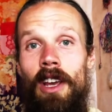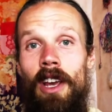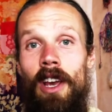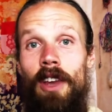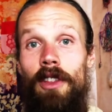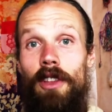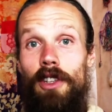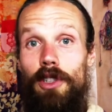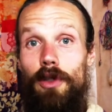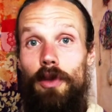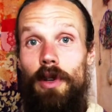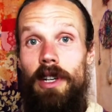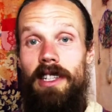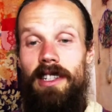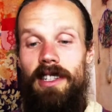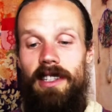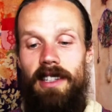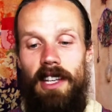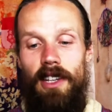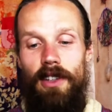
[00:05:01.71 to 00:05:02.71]
The tree
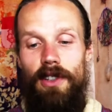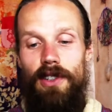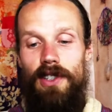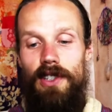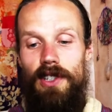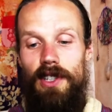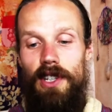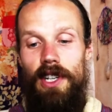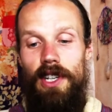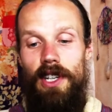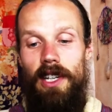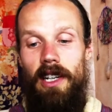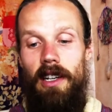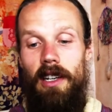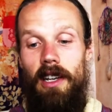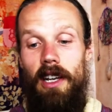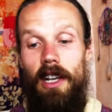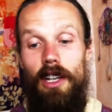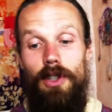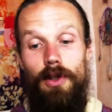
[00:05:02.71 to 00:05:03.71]
still stood,
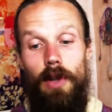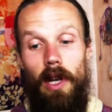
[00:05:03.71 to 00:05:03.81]
so I